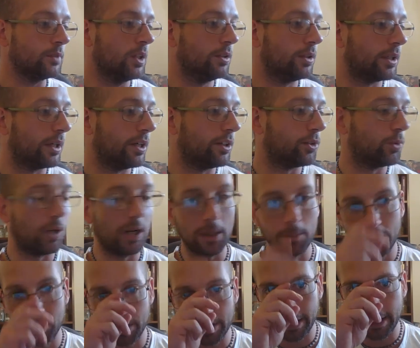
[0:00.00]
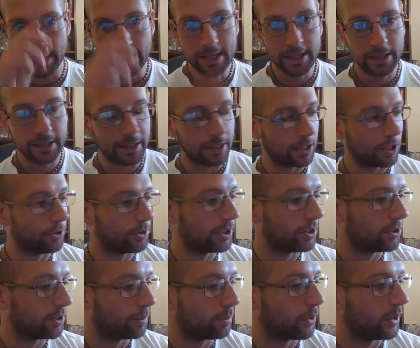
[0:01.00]
Okay, so what happens there? He goes
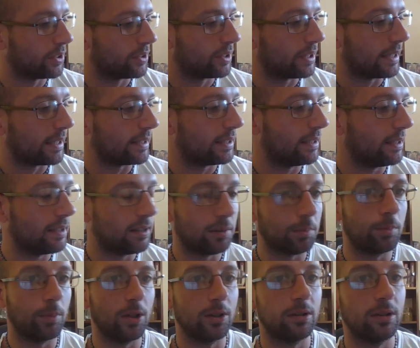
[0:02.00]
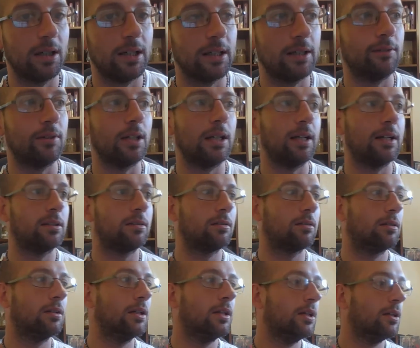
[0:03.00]
into prison, and he is most likely the
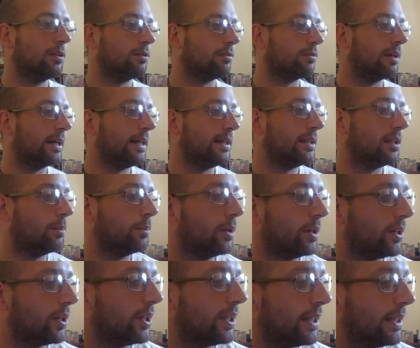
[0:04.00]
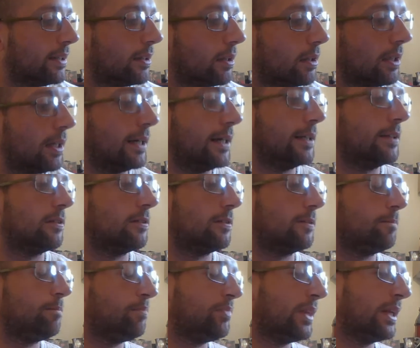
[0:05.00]
last reigning person in the line,
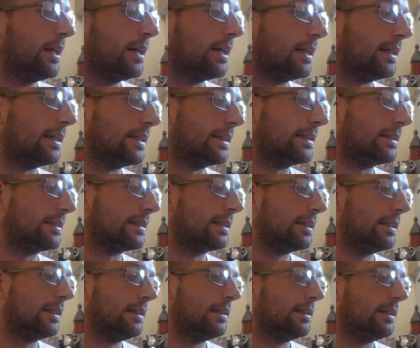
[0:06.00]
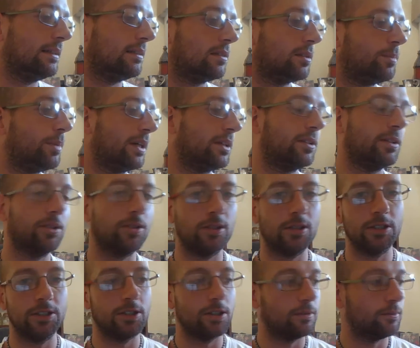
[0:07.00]
and he needs to pass his
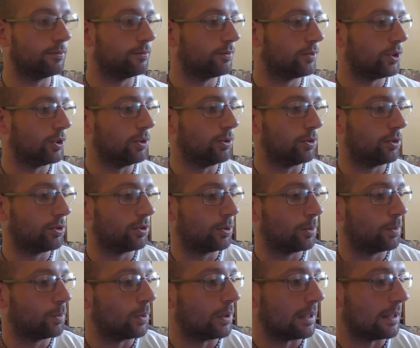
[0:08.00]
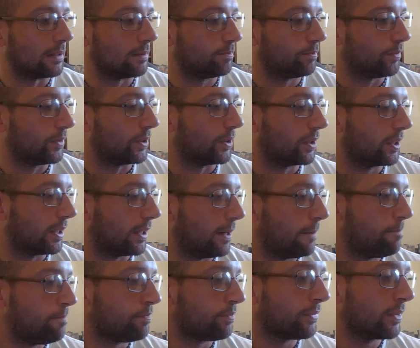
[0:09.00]
knowledge on to somewhere.
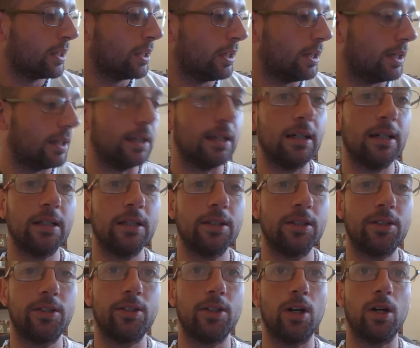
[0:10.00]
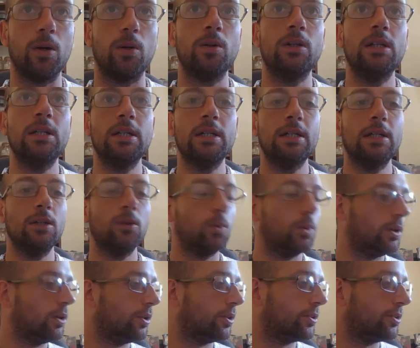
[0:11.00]
Okay, so
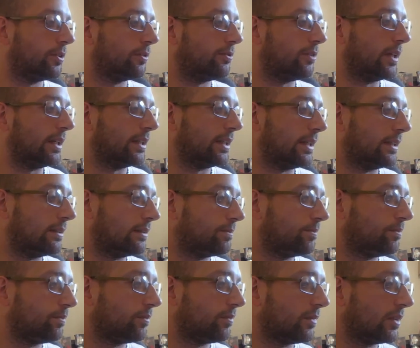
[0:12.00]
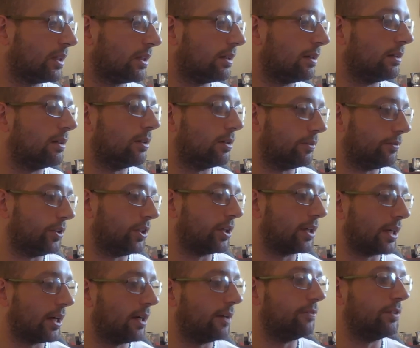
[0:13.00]
we also find out, obviously
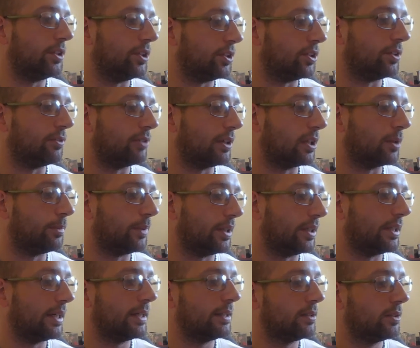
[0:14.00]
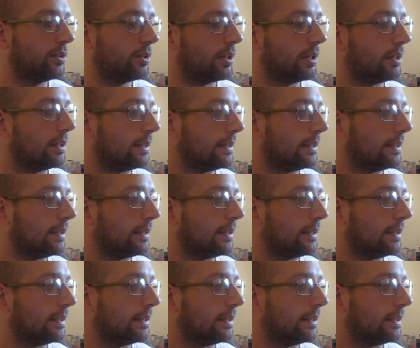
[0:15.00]
Carthage is developing then.